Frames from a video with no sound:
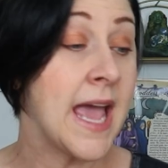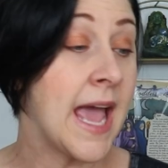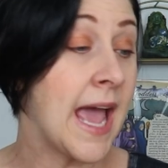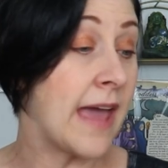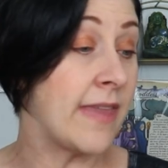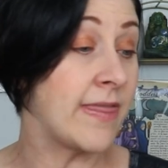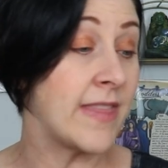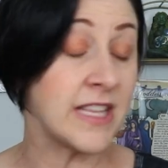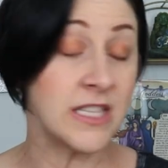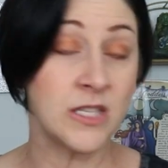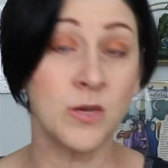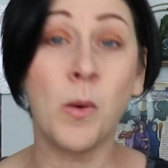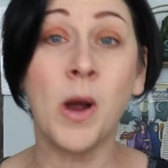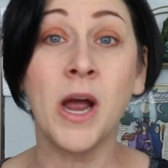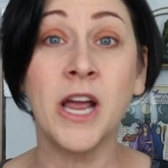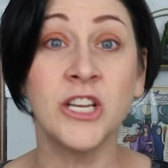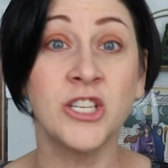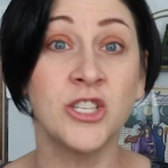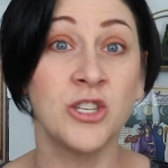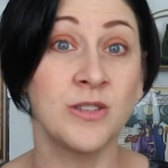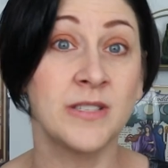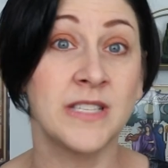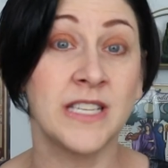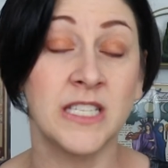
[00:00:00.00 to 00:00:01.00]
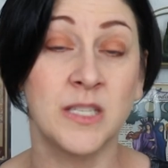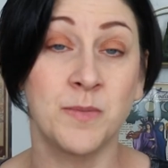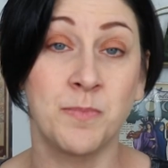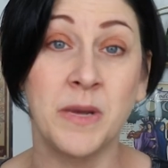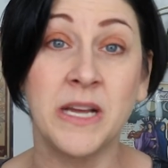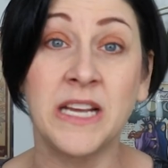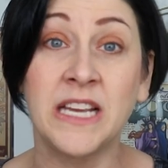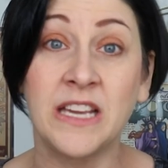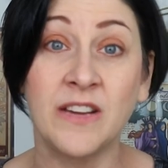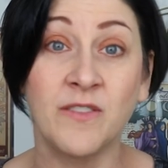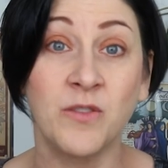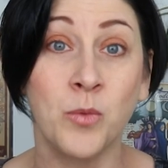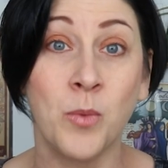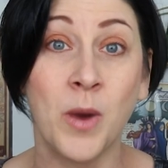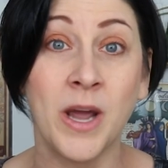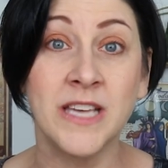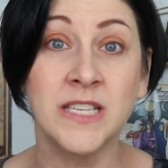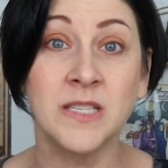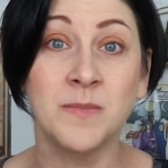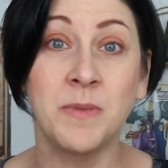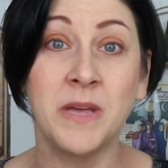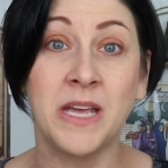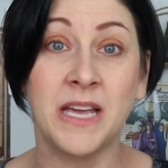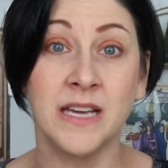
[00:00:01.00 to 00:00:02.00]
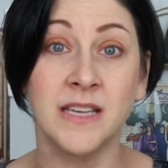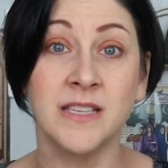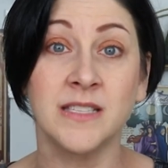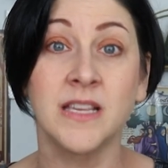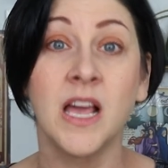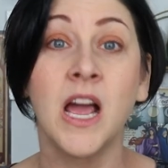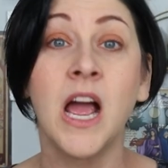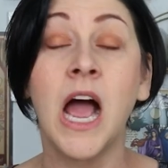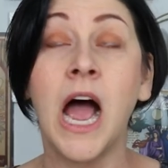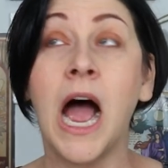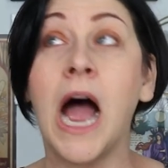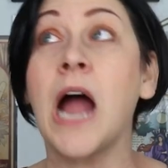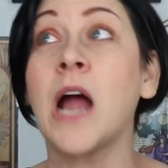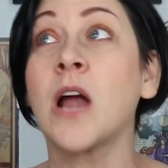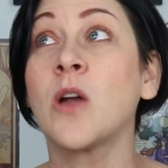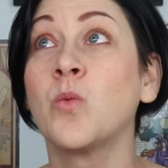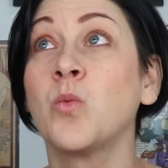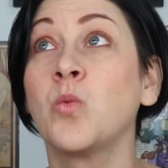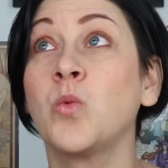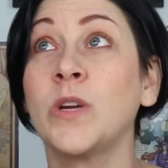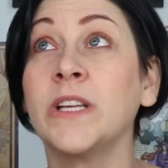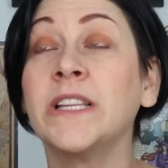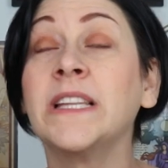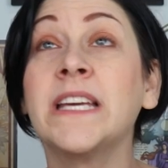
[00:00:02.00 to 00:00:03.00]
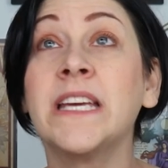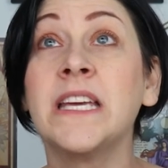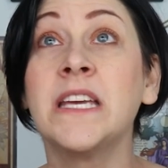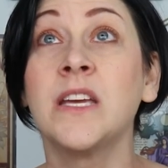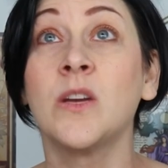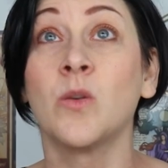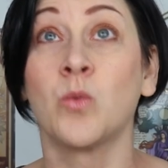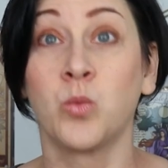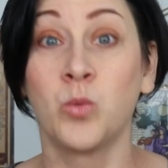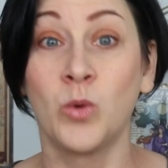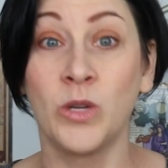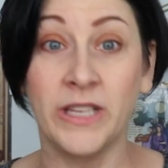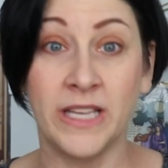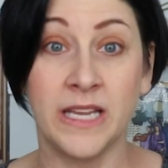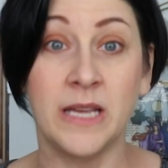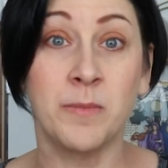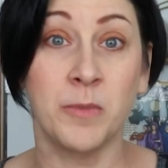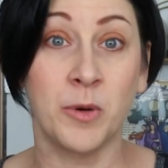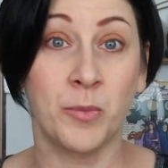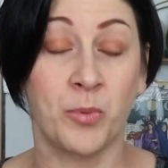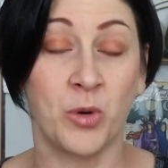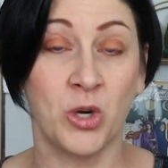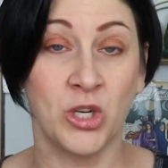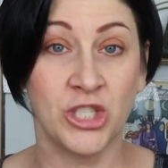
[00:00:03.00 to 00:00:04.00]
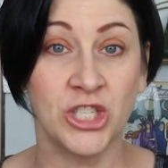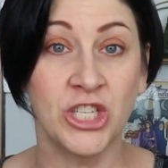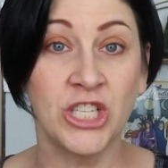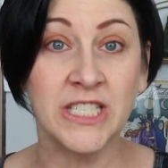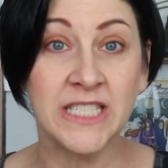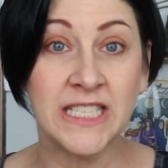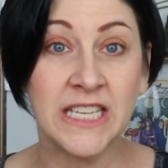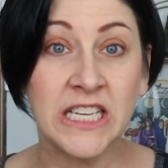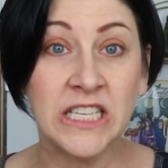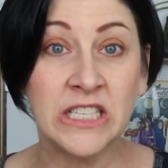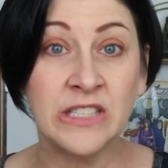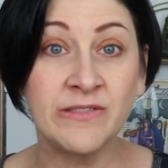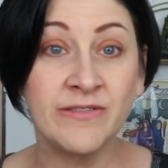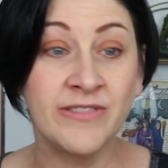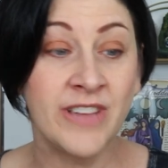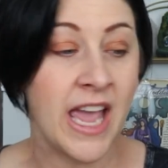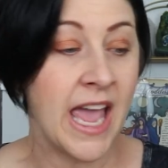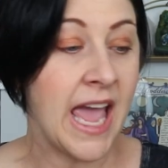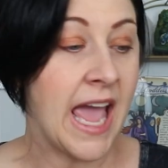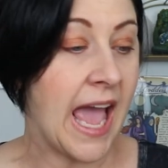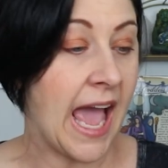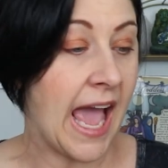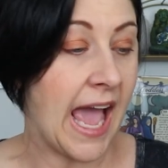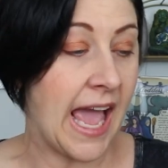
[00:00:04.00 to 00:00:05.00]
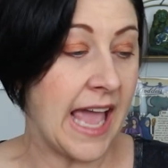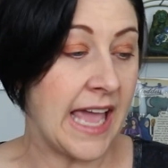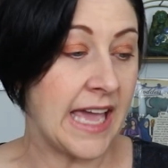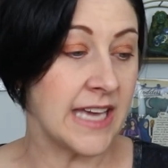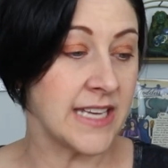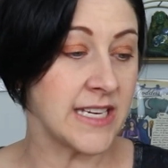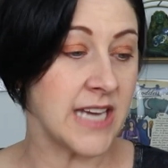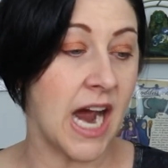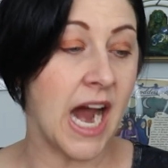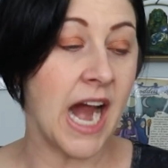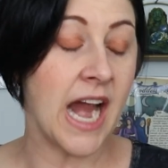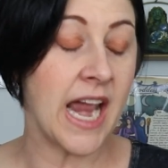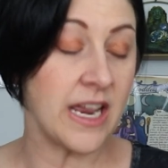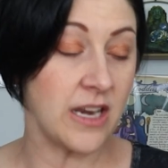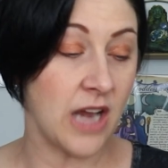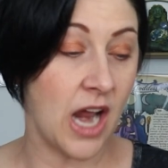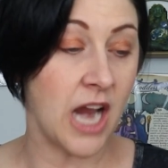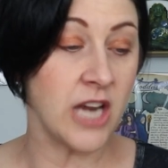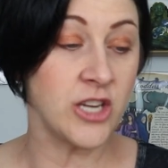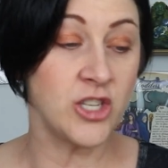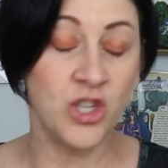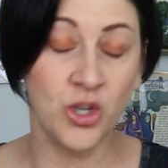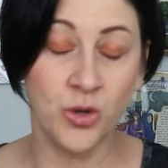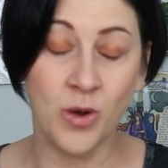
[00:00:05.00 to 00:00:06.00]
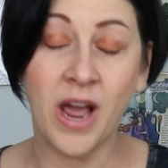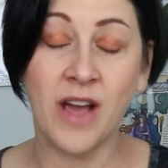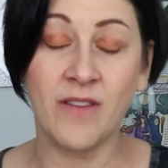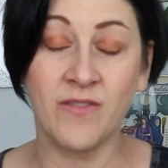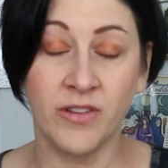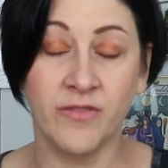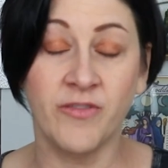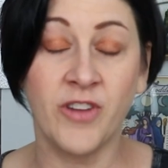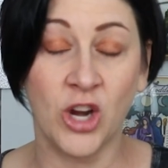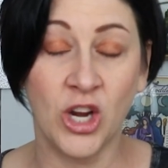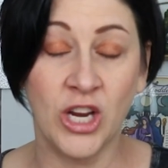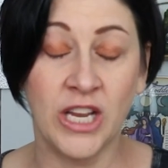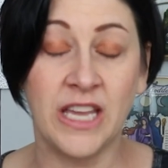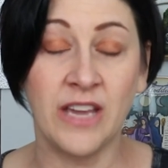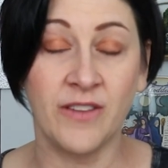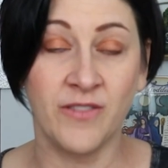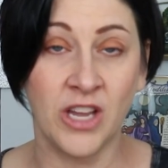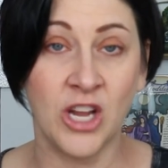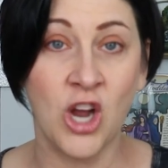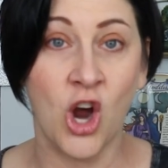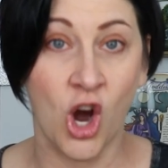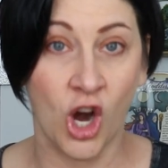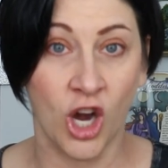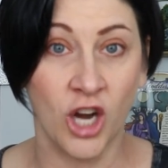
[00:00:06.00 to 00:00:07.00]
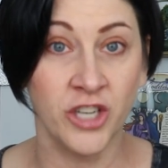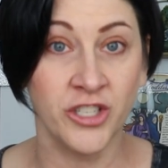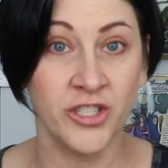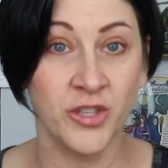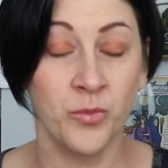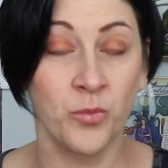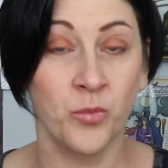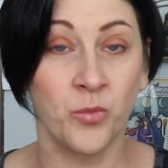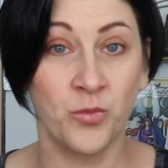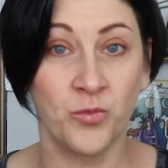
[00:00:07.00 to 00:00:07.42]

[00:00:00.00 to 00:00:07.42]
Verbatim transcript: And that's why I do such big giveaways because I really, really am appreciative and I, I do have a very giving heart.